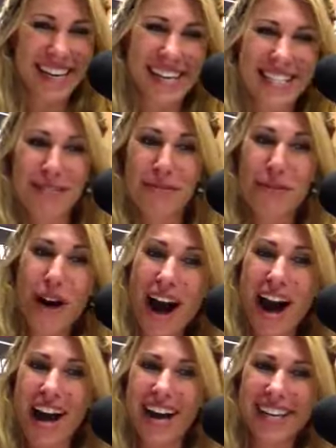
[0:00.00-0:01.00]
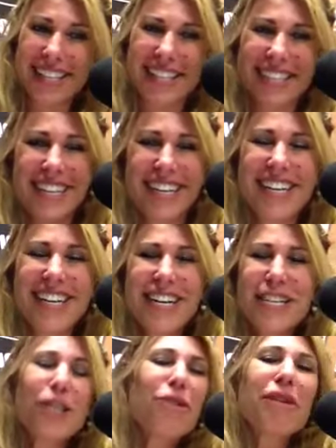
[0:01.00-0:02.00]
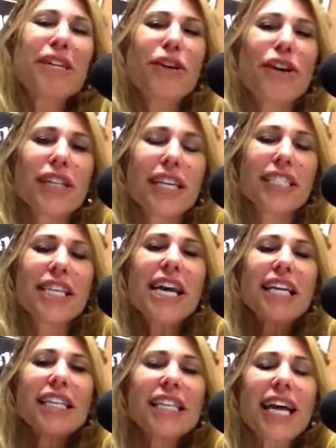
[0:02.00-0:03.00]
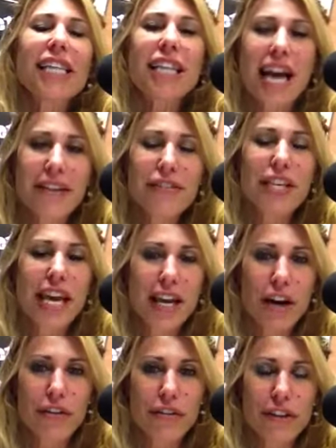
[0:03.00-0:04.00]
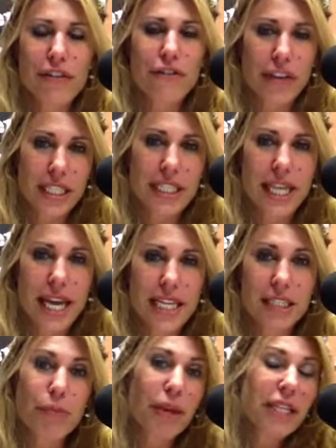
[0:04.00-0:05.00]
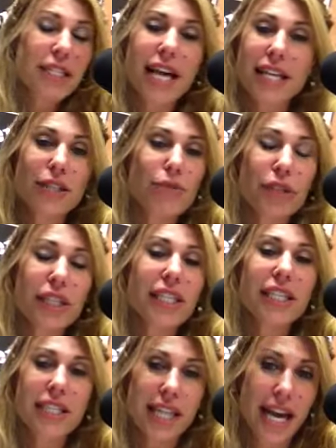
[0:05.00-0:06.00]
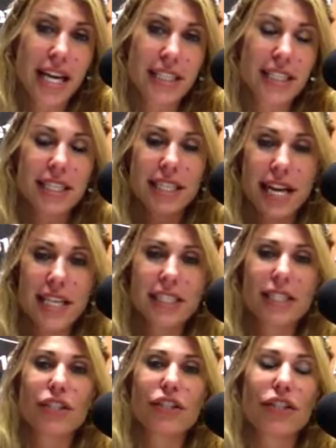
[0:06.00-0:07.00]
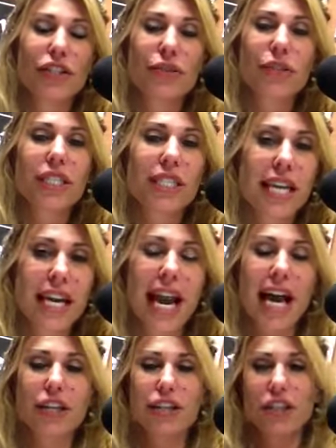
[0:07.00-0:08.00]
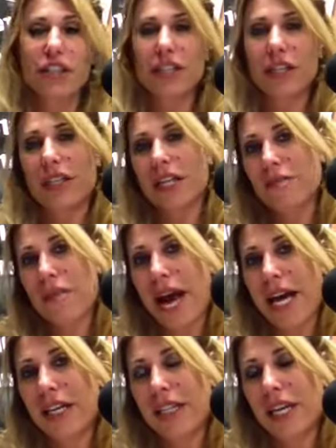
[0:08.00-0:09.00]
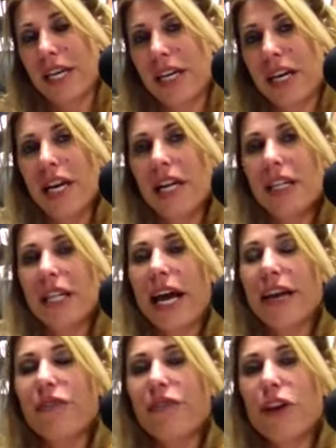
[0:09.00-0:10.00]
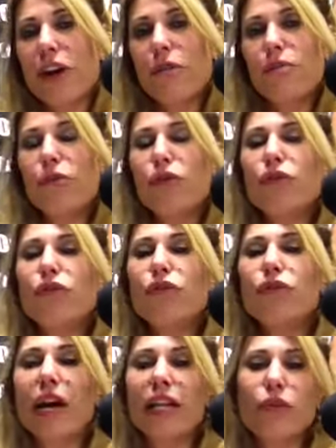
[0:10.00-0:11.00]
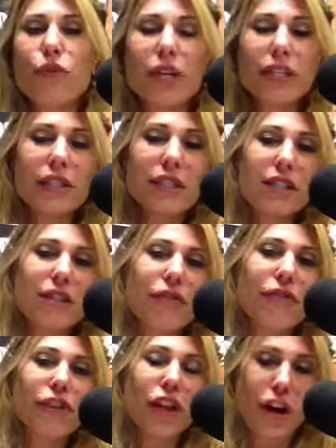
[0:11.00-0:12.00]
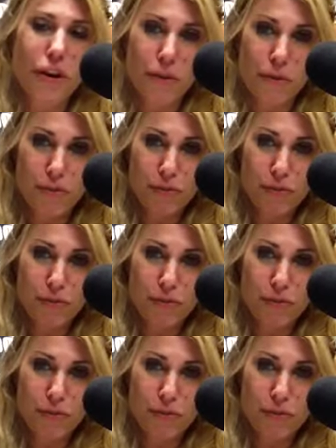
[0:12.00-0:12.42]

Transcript: it's moi. So, my darlings, let life take over to fix things because that's really the dance. The dance is to do and to take action and to lean back and let life move and the winds flow